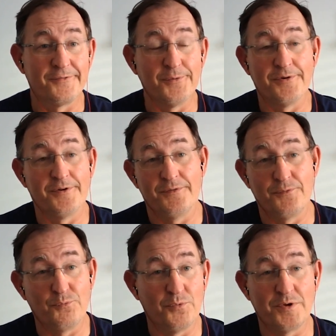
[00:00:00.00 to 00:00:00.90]

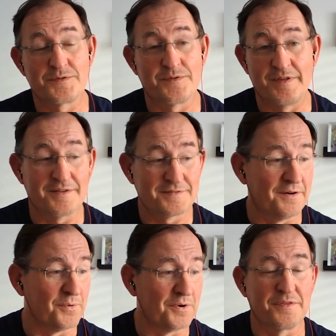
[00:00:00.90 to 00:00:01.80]
Well, that's
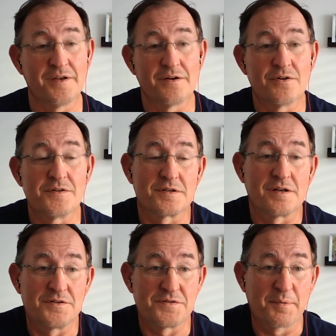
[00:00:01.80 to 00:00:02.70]
not worth it. Or is
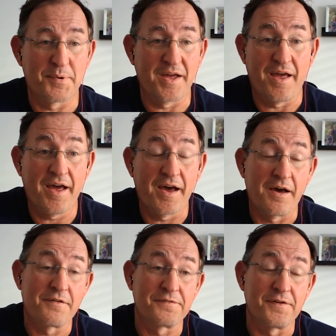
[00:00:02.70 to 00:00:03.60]
it going to drop by
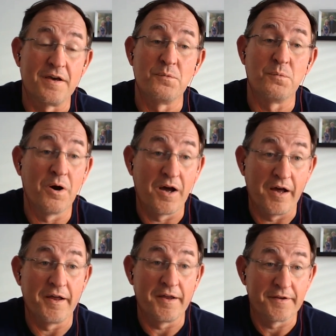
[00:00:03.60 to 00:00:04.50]
half, and
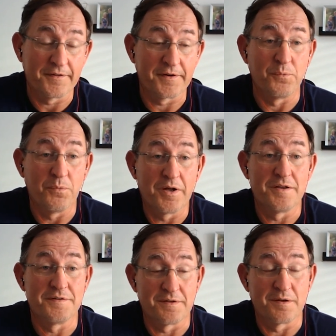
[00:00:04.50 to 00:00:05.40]
why? Like,
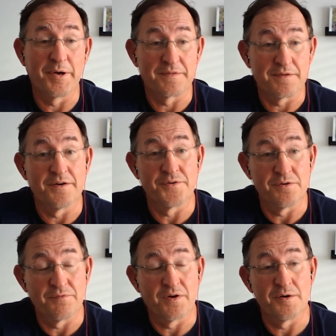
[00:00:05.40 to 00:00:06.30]
what is it about the
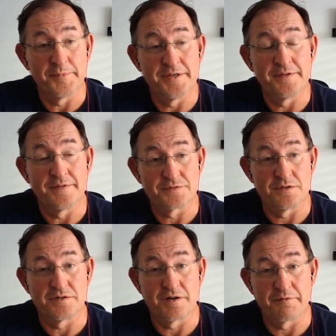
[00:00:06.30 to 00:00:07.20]
other environment
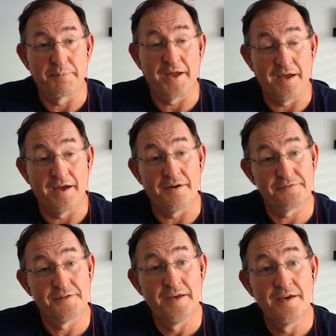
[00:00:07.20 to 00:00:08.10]
that's going to drop it by
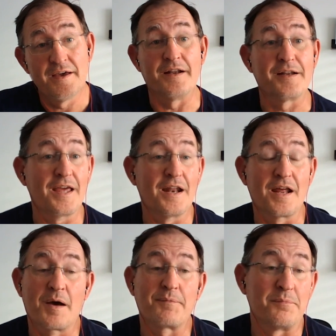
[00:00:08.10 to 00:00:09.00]
half? And
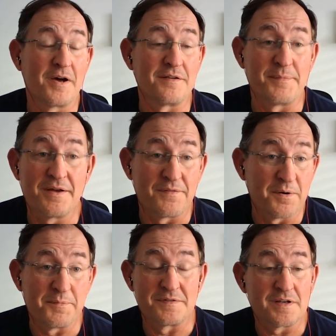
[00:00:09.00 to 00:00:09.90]
can I optimize my
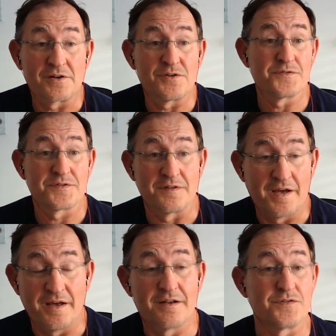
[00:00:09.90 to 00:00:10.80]
environment to get close to
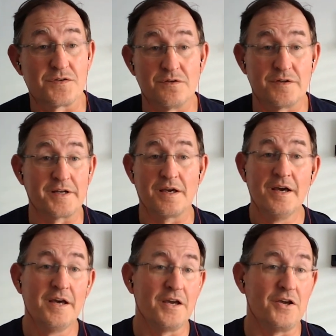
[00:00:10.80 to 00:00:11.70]
that? So like,
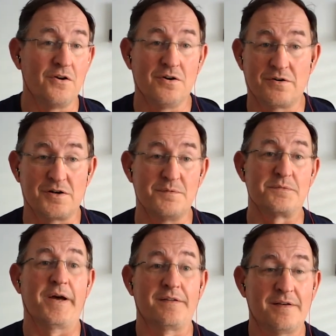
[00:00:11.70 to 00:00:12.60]
it all
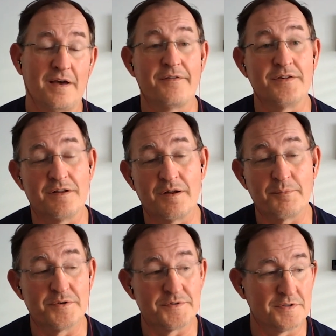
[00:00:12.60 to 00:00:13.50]
comes back to having the
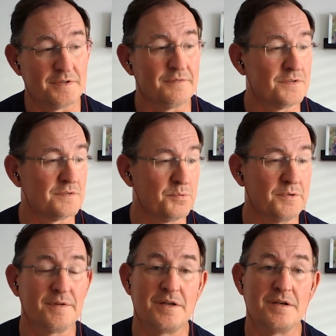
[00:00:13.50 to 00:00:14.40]
numbers and the
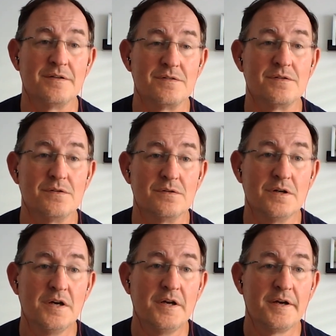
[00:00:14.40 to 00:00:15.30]
visibility
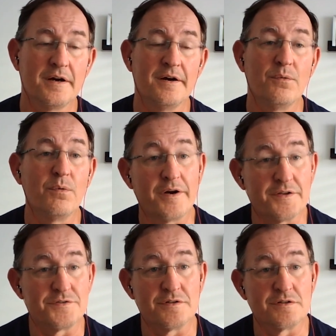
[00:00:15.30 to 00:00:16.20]
into what
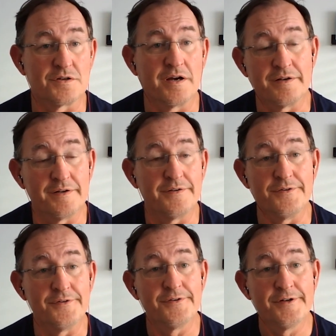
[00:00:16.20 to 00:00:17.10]
it is you're trying to
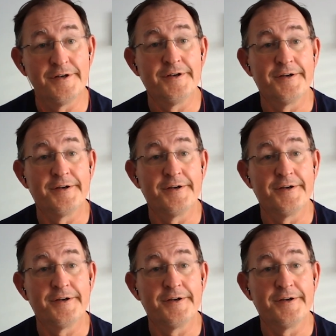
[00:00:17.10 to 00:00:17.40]
do.